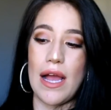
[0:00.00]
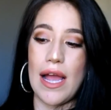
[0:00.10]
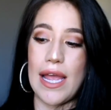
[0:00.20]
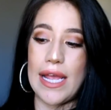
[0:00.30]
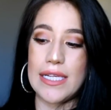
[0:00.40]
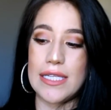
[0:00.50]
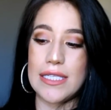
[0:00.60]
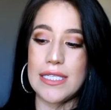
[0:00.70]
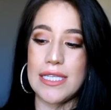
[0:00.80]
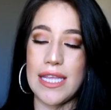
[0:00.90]
I
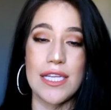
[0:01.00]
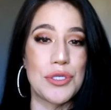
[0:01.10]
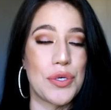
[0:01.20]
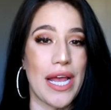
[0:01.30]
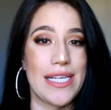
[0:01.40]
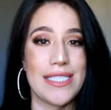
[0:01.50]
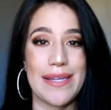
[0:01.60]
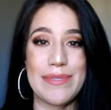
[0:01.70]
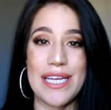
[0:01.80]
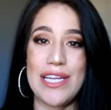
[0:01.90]
see that you guys
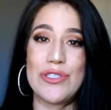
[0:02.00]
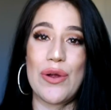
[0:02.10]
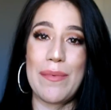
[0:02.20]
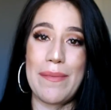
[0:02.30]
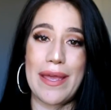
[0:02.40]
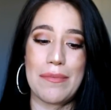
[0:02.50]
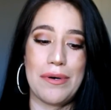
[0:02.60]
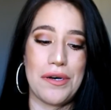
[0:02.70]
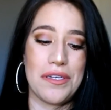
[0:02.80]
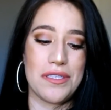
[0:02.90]
seem to enjoy my makeup
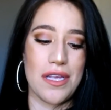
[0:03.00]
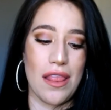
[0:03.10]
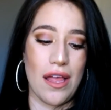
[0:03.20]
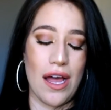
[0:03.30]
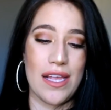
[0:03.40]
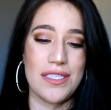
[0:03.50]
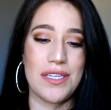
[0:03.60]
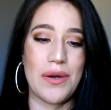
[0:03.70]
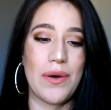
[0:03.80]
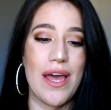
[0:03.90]
hauls a lot,
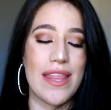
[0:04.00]
so